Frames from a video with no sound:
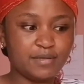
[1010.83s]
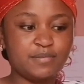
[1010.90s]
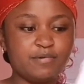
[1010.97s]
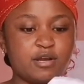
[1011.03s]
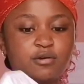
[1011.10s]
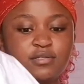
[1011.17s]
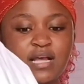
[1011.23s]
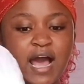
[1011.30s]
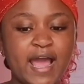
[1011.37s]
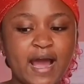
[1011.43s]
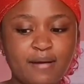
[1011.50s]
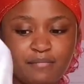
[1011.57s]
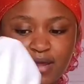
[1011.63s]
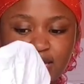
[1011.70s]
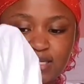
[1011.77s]
bit because i
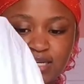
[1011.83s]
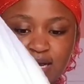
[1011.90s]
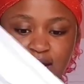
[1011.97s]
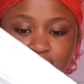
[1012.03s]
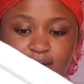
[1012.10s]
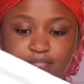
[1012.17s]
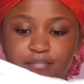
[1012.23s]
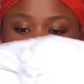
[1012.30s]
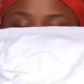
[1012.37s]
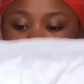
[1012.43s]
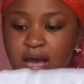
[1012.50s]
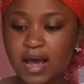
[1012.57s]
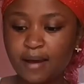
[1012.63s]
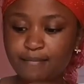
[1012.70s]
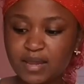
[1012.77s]
am getting a,
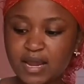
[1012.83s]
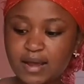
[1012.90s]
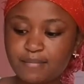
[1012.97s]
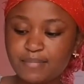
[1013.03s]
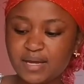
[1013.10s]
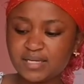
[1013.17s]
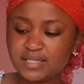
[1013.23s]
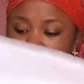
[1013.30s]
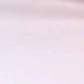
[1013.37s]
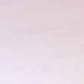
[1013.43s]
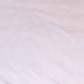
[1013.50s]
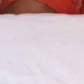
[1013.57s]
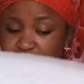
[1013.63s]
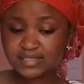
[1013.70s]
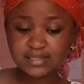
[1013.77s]
a bigger bed than
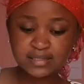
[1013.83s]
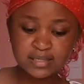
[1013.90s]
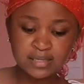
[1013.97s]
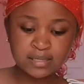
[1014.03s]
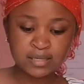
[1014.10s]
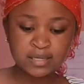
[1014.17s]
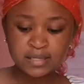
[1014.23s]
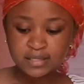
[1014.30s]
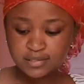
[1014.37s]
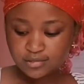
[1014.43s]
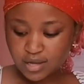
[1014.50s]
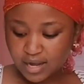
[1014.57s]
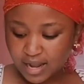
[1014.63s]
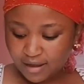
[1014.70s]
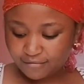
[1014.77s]
this
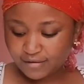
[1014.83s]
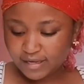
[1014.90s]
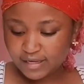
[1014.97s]
so i'll have